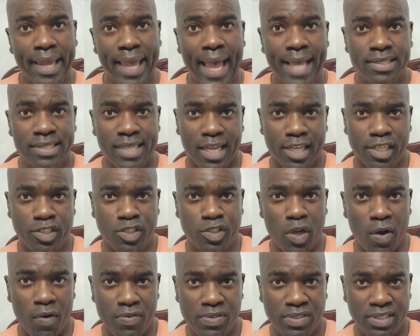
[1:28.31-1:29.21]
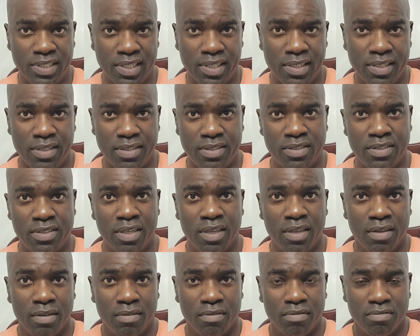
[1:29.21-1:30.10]
has like a services
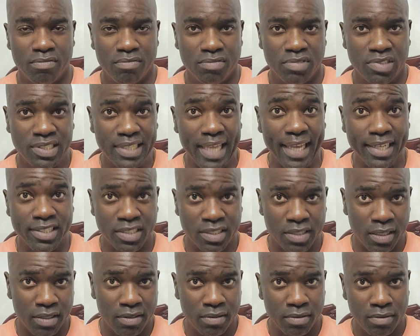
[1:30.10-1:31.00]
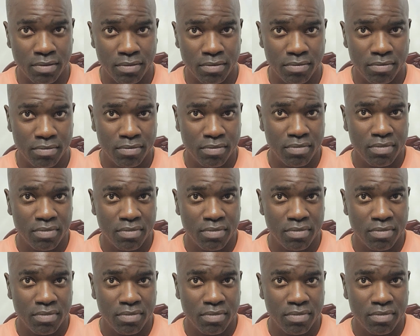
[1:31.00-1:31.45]
section